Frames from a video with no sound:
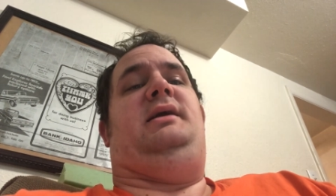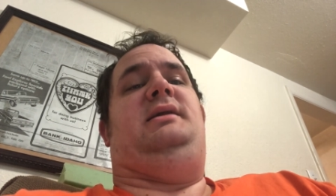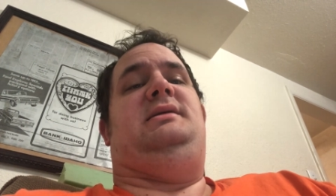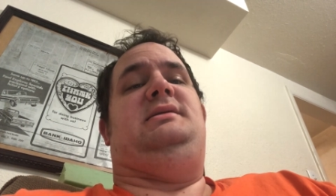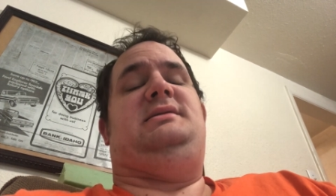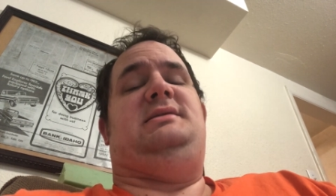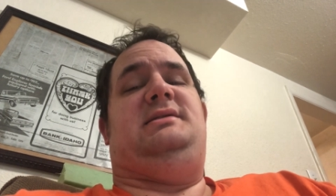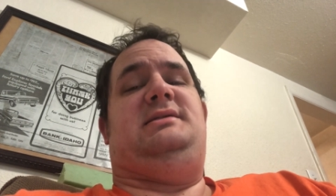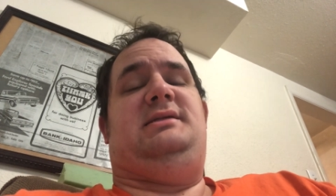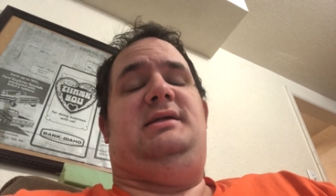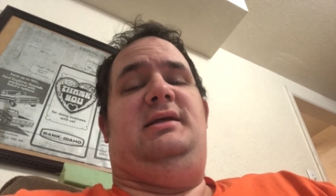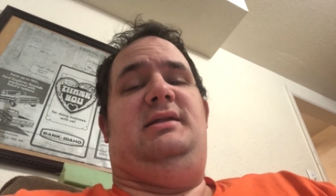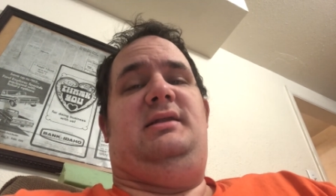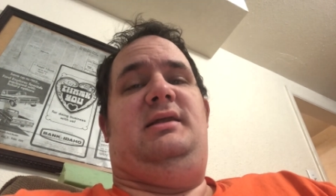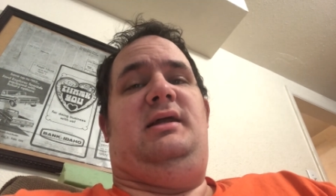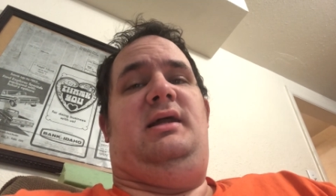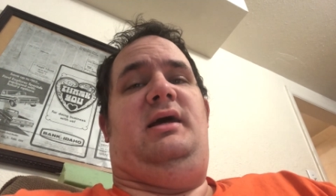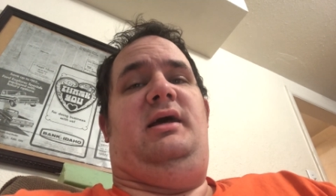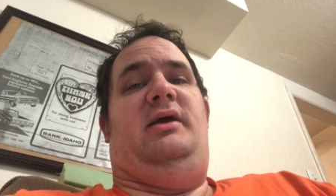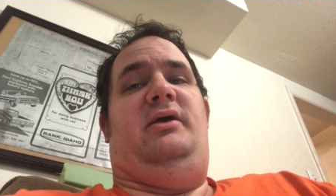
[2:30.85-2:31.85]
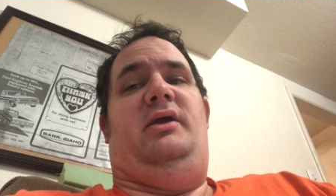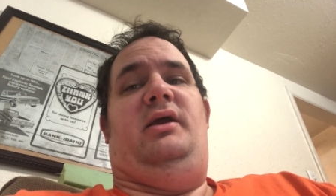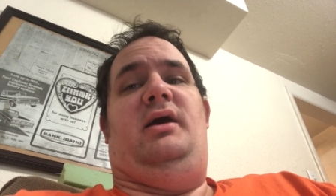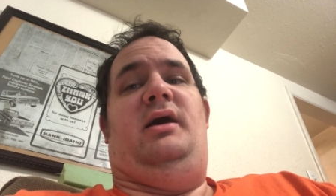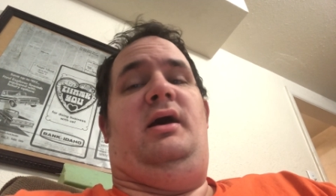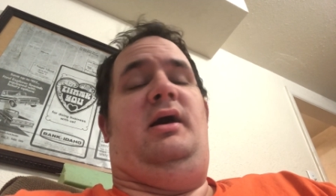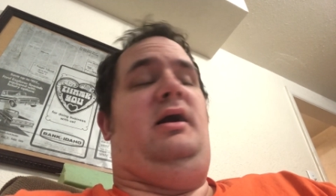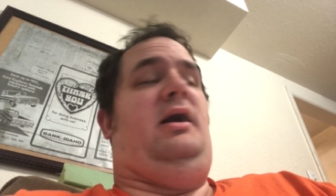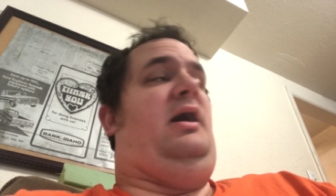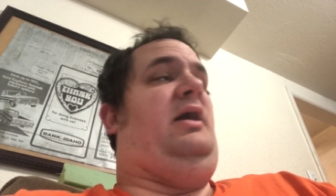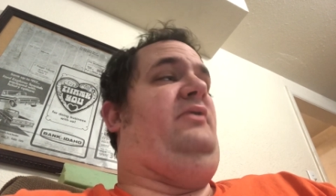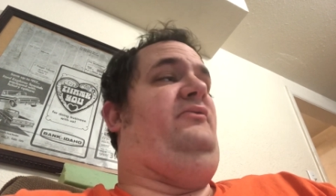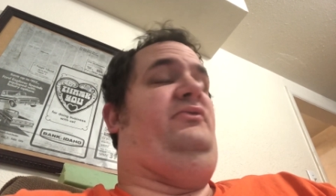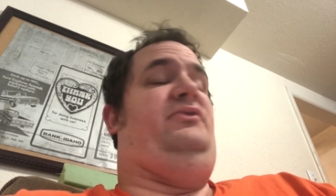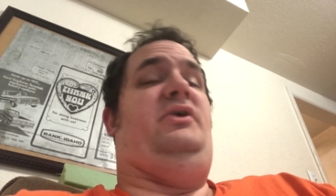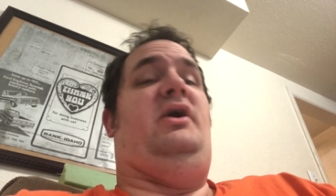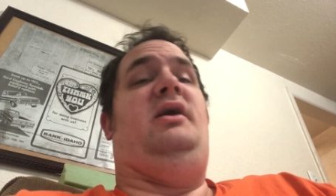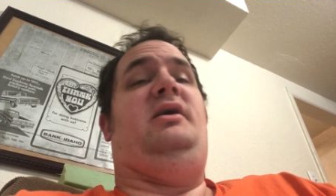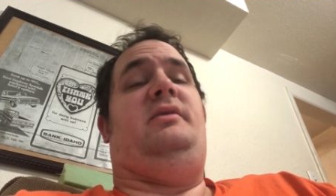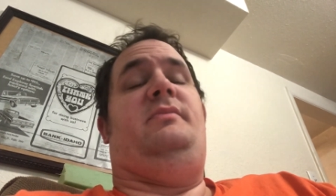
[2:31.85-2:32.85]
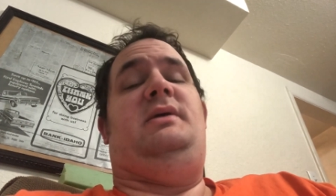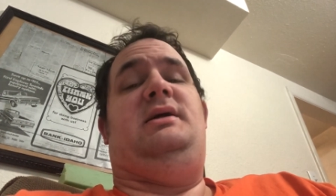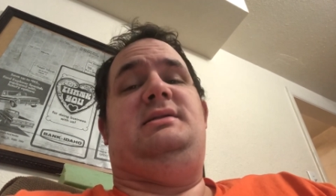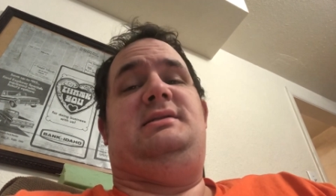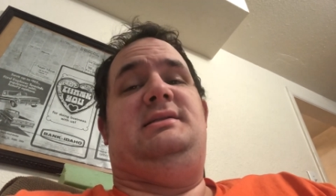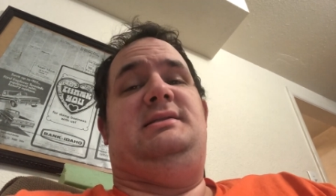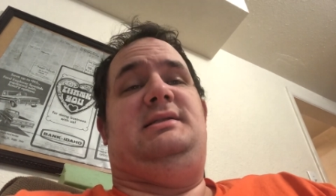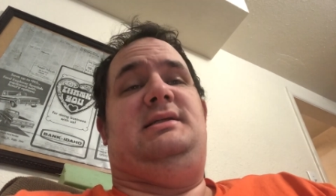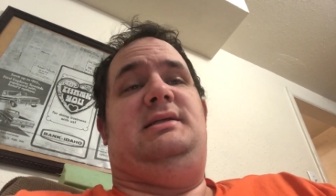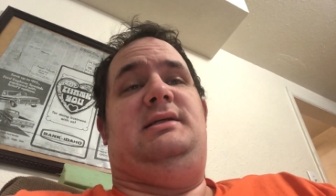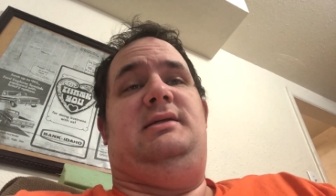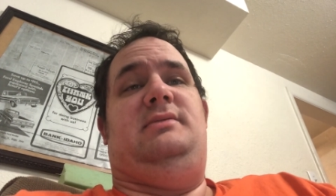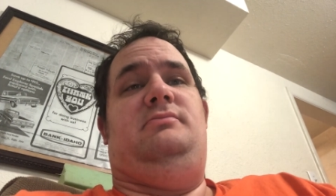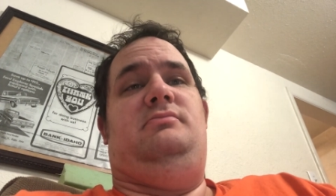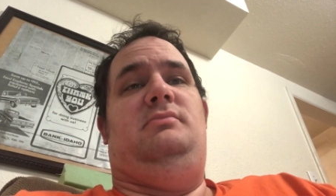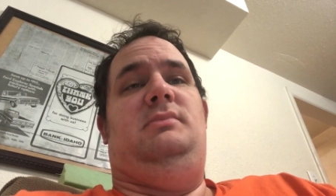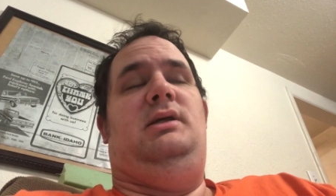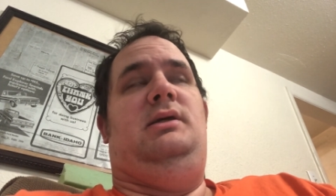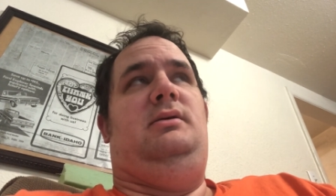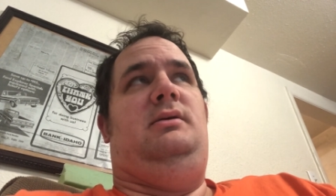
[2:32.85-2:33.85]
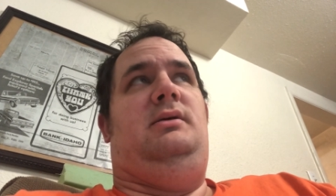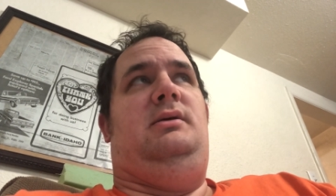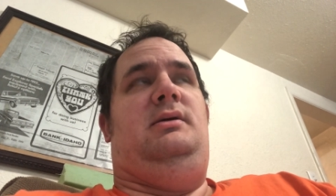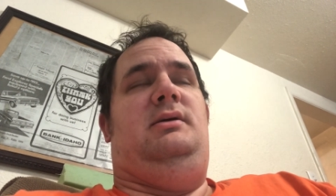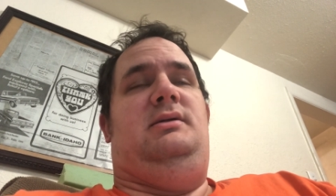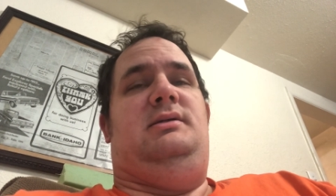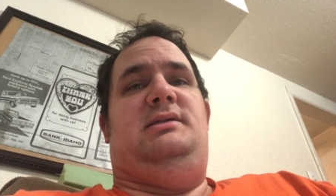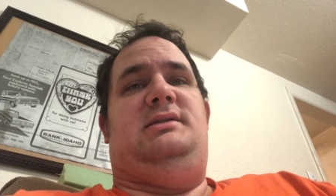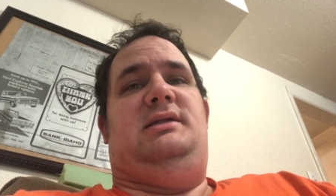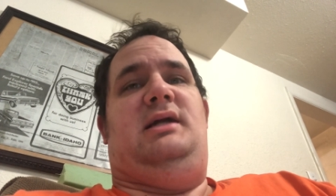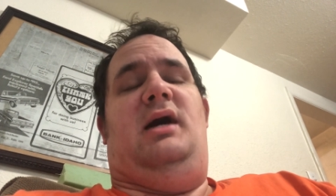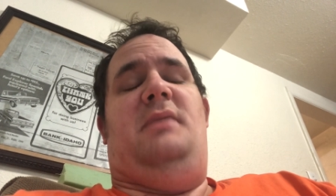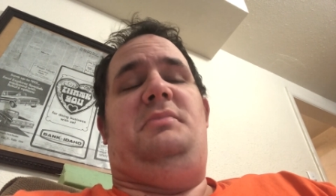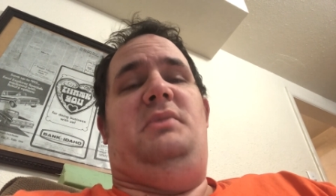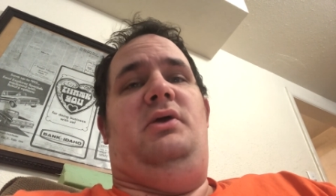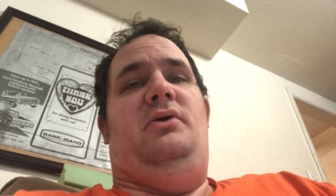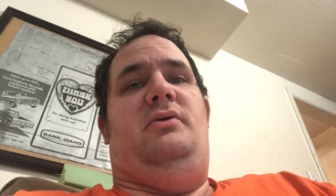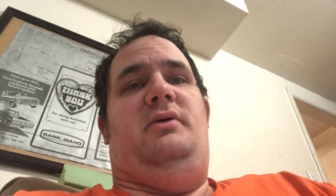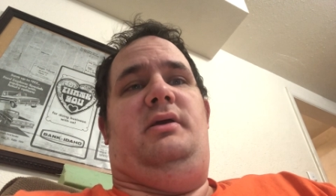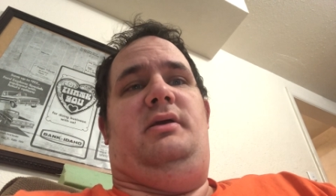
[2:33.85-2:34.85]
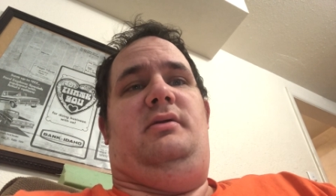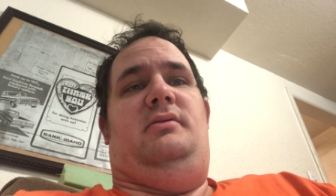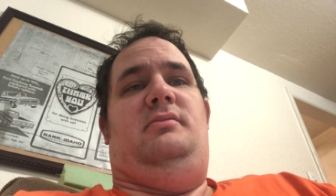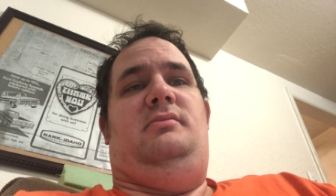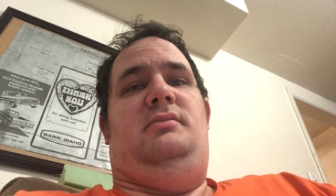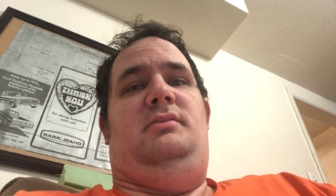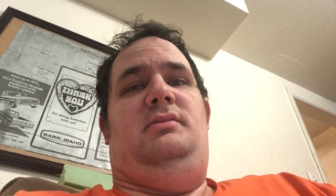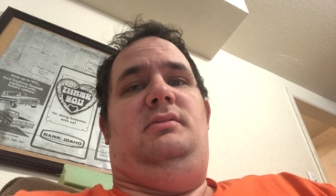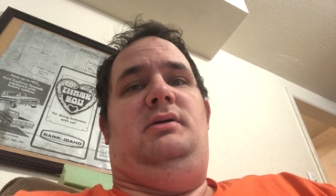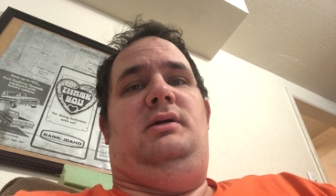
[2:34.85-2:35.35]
and it's a skit that I've talked about since I stopped doing